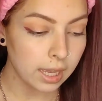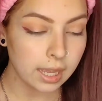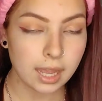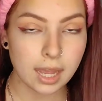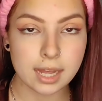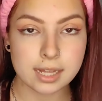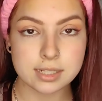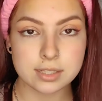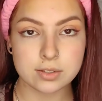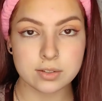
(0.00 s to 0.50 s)

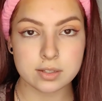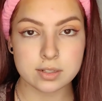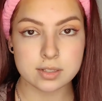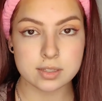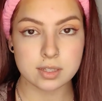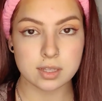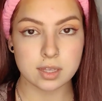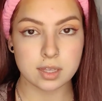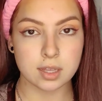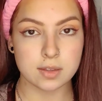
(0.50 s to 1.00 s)
Okay, as you can
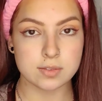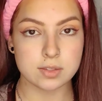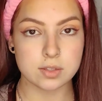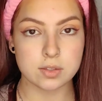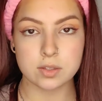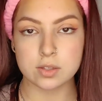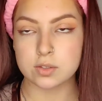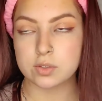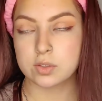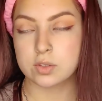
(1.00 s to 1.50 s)
see, it gives you
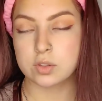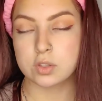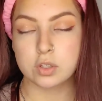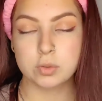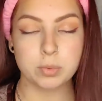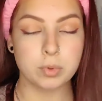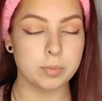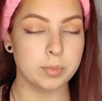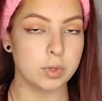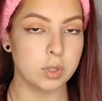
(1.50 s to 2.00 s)
this
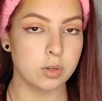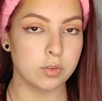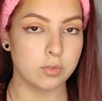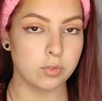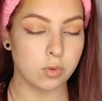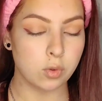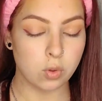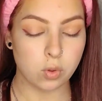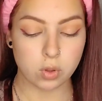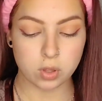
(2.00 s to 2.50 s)
super
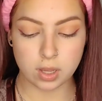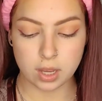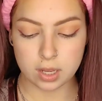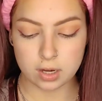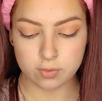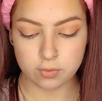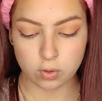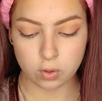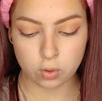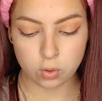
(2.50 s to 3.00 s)
beautiful kind
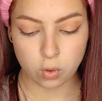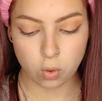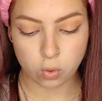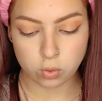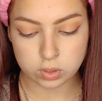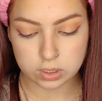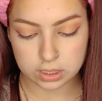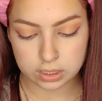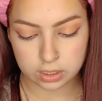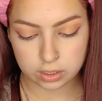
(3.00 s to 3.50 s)
of
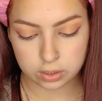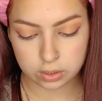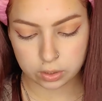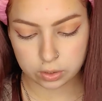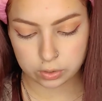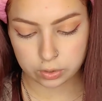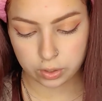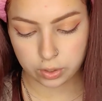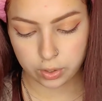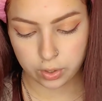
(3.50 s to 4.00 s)
golden
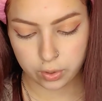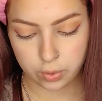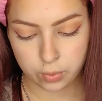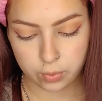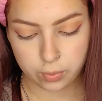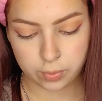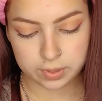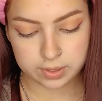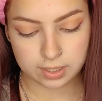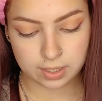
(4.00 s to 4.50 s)

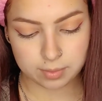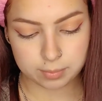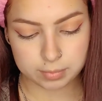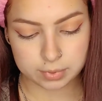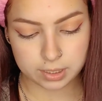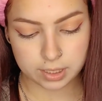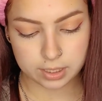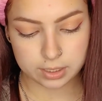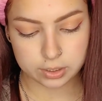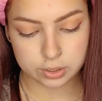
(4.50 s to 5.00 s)
glow with that
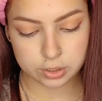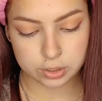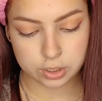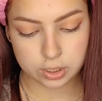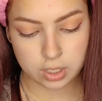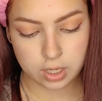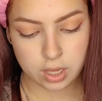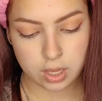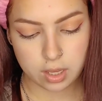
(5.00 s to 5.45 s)
blush.